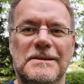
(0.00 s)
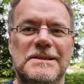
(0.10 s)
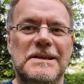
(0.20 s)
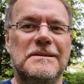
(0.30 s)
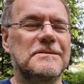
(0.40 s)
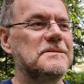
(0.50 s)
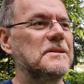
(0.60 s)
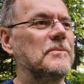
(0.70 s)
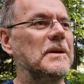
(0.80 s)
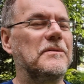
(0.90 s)
did is they
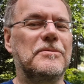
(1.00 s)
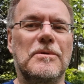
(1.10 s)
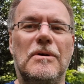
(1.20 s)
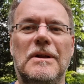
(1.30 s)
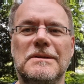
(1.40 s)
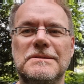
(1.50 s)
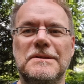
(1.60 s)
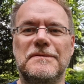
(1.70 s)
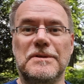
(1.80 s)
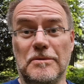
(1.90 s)
went through all these
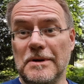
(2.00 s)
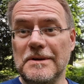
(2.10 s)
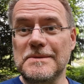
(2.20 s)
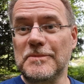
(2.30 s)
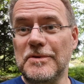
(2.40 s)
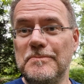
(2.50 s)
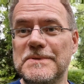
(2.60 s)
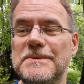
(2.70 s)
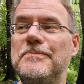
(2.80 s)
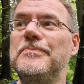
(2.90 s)
different organism
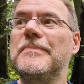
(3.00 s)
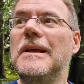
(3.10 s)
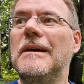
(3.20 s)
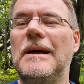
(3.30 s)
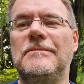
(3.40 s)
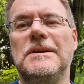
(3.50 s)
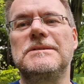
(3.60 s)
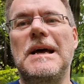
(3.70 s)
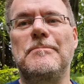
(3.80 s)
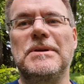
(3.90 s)
groups and they
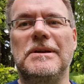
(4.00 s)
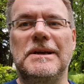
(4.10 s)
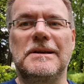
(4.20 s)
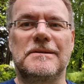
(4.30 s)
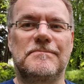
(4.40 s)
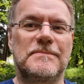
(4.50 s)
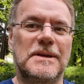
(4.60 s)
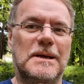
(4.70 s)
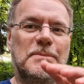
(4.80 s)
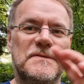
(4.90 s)
tabulated the
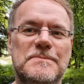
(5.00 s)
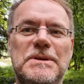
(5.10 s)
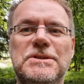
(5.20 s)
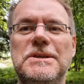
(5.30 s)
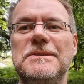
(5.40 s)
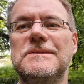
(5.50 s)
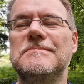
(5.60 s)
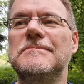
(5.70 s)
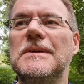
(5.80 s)
number of species